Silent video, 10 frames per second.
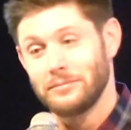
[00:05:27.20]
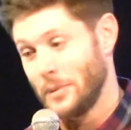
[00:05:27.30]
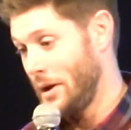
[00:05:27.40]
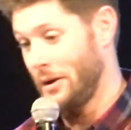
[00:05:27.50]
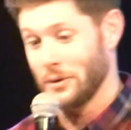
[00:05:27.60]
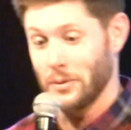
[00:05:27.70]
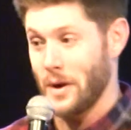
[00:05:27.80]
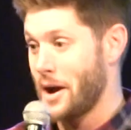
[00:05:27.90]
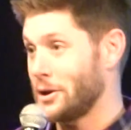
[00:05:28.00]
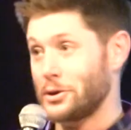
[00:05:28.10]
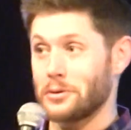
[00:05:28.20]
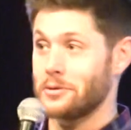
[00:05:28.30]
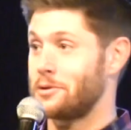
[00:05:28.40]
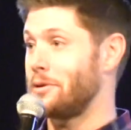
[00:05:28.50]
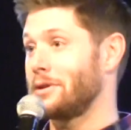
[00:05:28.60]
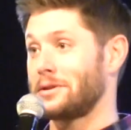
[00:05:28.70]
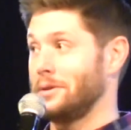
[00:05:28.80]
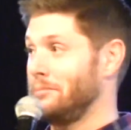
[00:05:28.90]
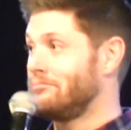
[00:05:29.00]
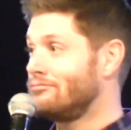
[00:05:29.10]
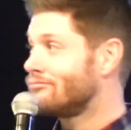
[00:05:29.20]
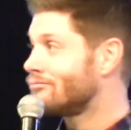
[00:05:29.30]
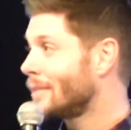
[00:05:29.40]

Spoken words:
I don't know why I shouldn't trust them.